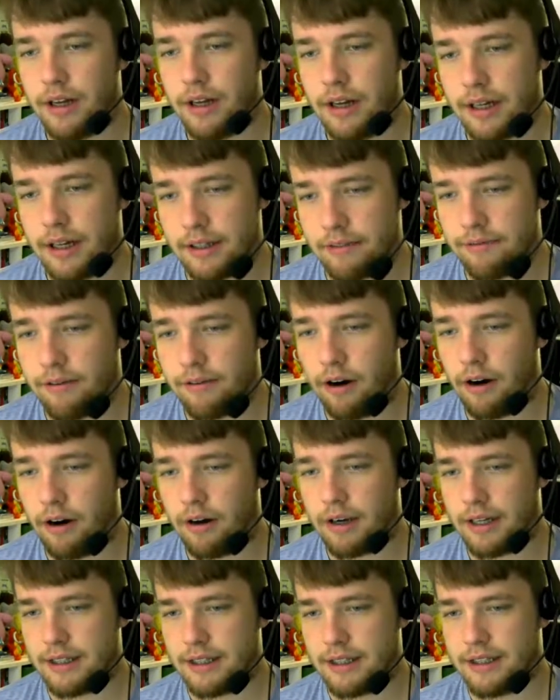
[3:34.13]
And the
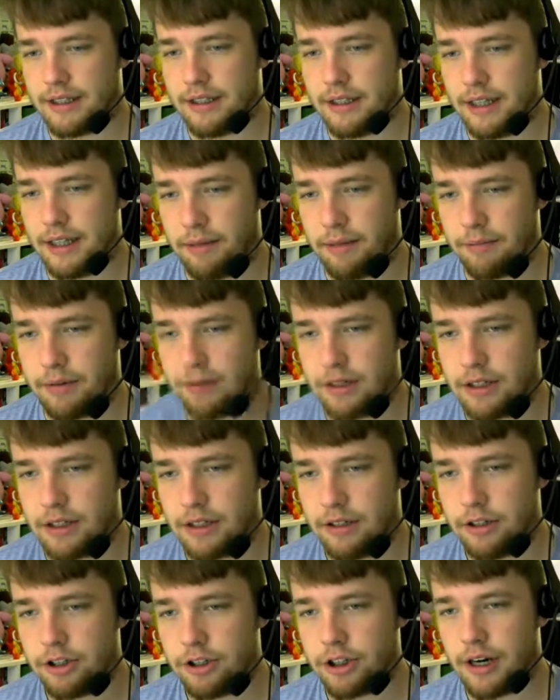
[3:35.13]
fog is deep. The
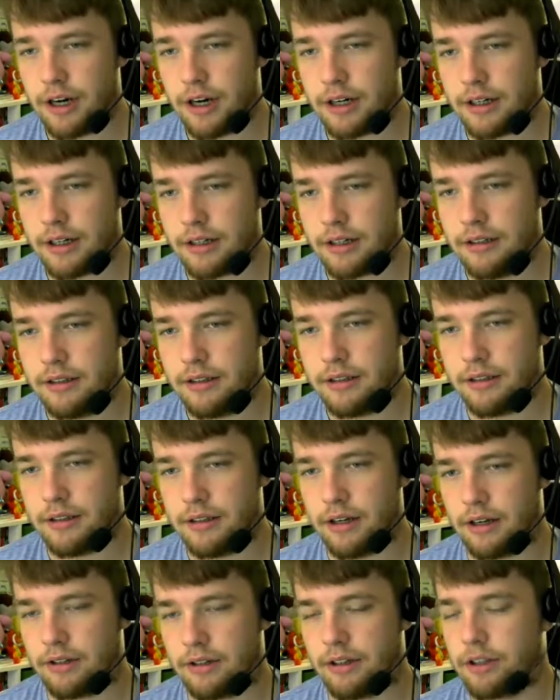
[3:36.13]
thunder shock
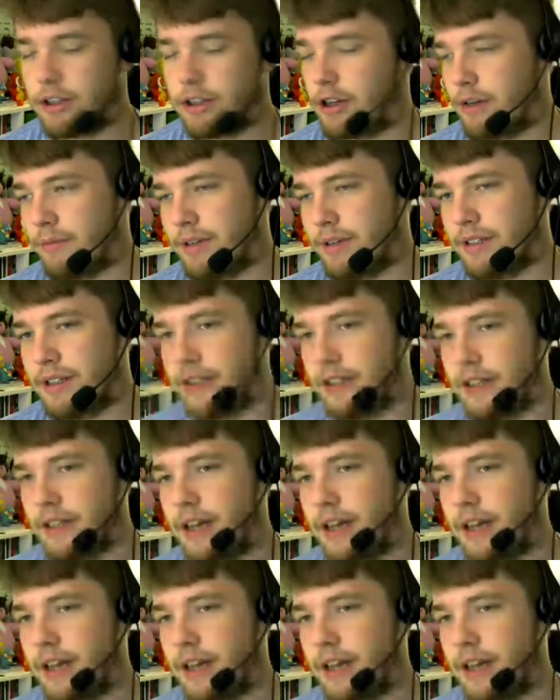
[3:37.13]
no, Thunderstruck misses.